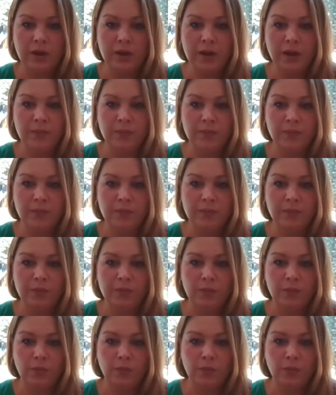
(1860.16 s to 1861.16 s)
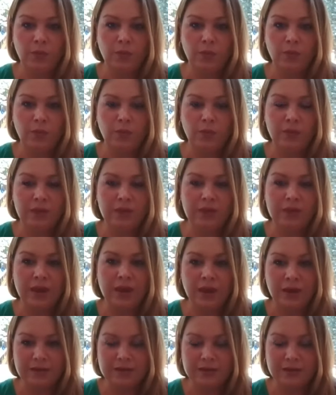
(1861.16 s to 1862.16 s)
um,
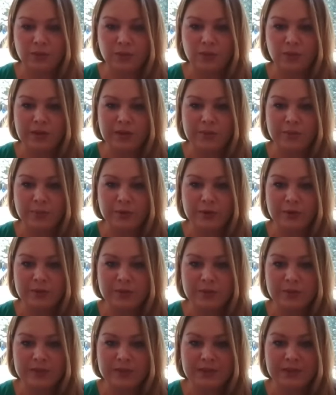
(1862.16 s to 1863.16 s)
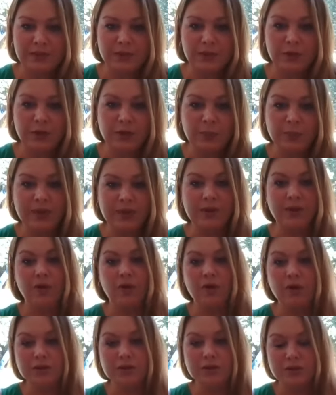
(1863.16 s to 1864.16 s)
yeah, so reimbursements, it could be
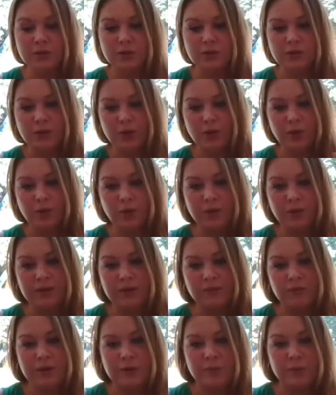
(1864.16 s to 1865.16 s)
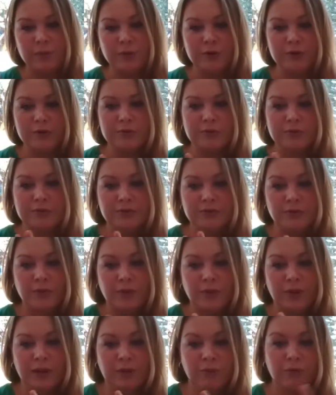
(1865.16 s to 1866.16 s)
also though in reimbursements
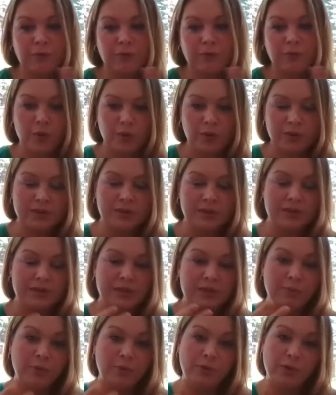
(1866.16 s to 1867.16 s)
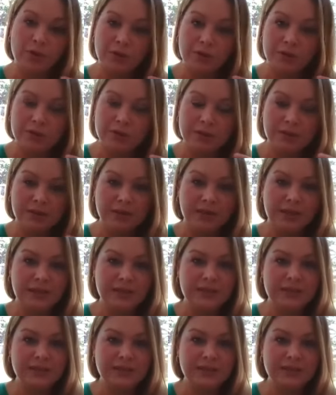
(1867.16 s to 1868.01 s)
for like reports that they pulled. It